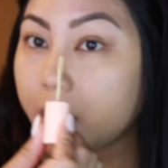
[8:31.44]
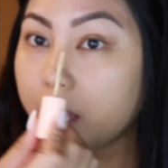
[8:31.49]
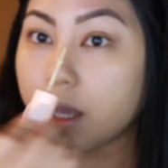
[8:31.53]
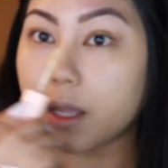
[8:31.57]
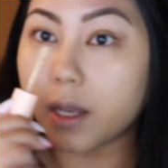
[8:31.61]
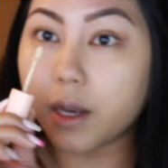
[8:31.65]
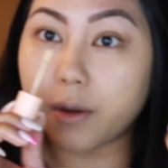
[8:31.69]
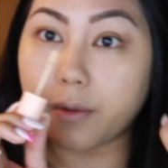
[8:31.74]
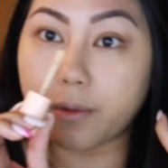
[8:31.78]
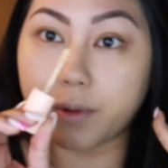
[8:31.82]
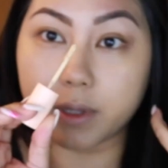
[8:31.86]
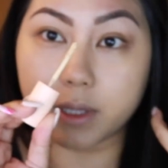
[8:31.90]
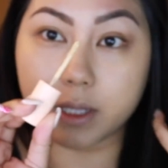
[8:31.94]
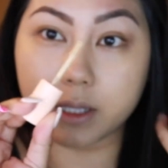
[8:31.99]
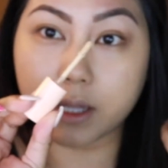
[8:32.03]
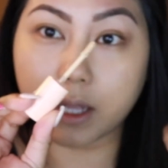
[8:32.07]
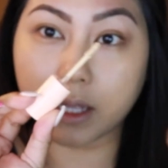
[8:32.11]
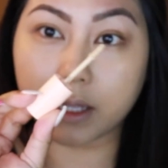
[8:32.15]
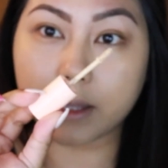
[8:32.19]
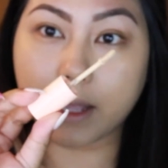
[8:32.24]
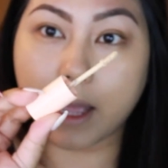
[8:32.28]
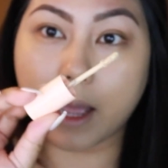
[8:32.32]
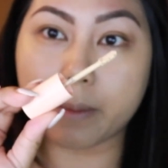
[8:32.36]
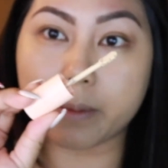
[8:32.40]
and I really
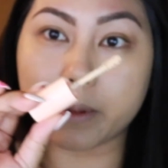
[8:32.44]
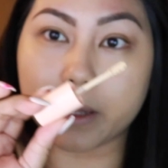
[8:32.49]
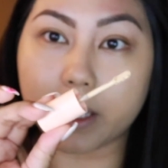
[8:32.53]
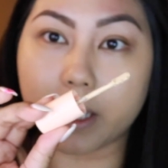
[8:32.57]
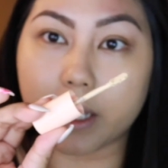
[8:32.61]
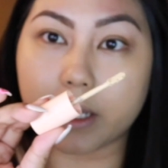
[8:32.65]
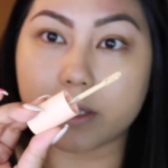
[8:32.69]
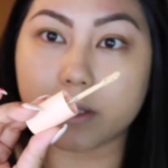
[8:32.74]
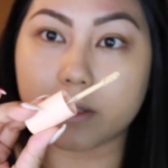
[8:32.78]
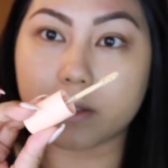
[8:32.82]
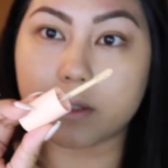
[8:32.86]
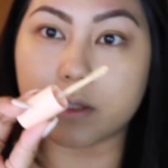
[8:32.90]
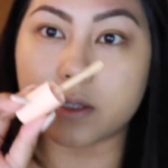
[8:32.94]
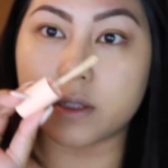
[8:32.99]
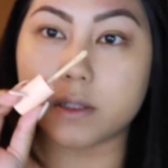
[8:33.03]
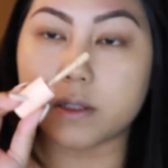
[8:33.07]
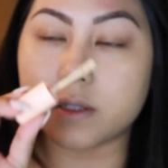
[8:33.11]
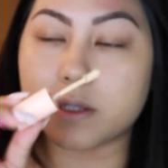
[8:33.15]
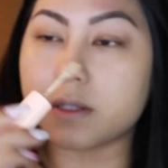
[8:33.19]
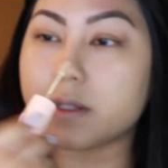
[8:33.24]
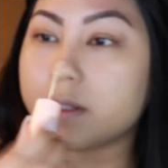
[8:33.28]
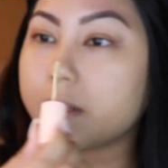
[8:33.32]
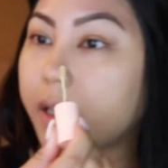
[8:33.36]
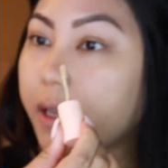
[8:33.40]
like the application, and
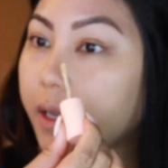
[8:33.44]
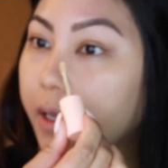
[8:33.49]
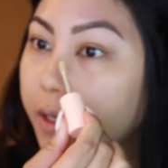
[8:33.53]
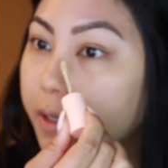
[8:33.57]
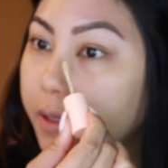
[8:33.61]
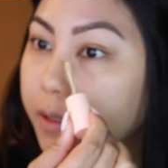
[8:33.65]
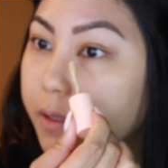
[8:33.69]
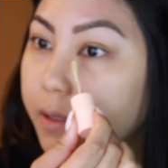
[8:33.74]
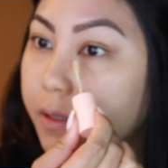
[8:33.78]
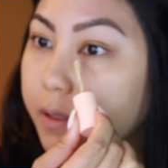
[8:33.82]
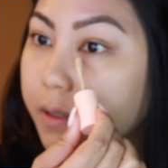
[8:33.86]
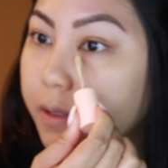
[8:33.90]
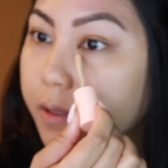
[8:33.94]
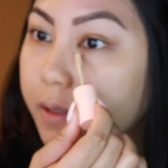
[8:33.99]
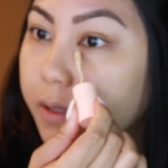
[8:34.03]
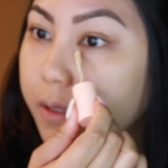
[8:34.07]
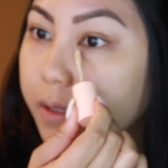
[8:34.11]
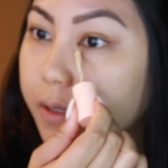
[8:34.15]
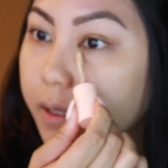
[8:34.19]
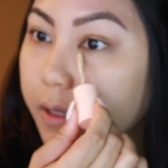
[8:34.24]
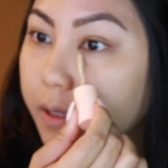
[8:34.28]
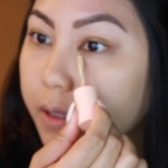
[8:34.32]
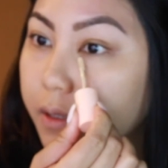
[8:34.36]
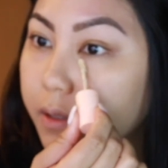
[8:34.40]
this is like a
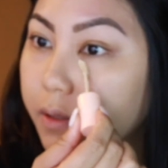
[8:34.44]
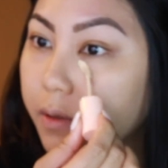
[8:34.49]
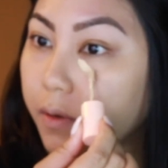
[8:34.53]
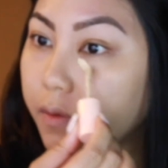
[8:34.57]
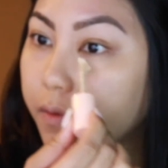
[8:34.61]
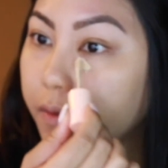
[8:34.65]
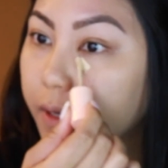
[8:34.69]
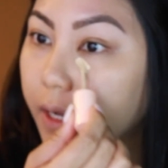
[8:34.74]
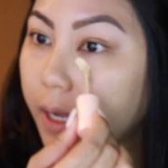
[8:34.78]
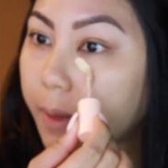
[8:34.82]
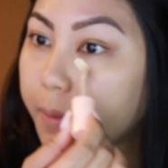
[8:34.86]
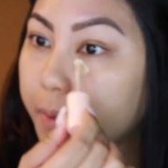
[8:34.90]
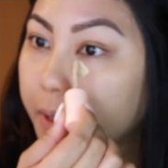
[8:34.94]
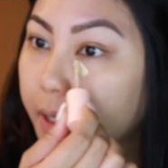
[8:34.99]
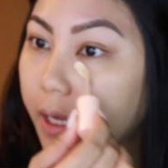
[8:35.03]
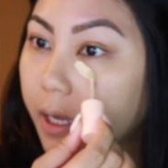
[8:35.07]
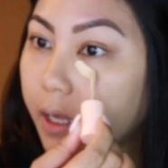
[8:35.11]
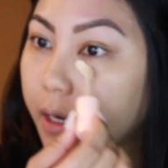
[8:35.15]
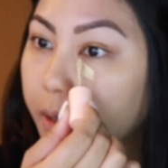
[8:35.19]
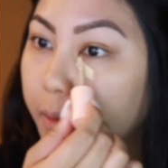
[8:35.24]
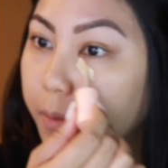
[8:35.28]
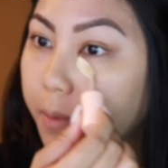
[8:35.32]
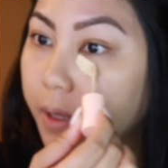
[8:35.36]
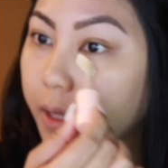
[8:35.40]
doe foot
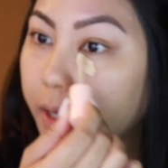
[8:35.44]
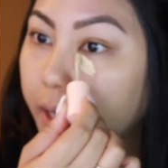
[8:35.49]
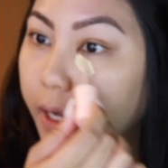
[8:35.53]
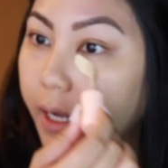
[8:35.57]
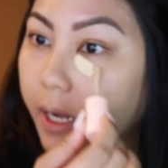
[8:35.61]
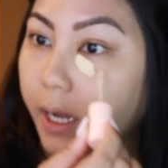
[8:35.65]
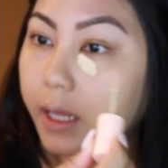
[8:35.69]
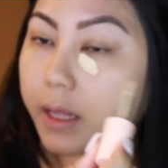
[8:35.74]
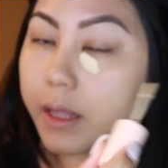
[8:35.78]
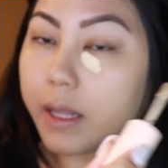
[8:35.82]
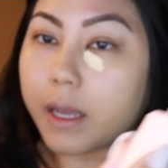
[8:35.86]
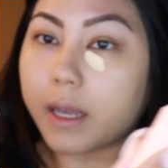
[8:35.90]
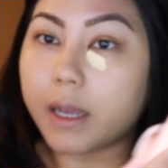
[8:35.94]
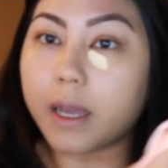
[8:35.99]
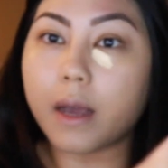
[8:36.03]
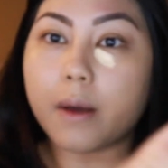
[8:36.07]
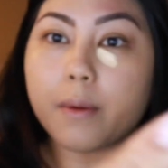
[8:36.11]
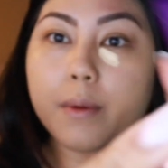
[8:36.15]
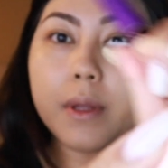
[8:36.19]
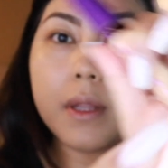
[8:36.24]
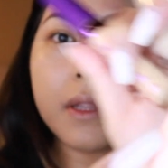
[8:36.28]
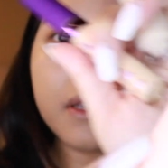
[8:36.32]
applicator, but like I like how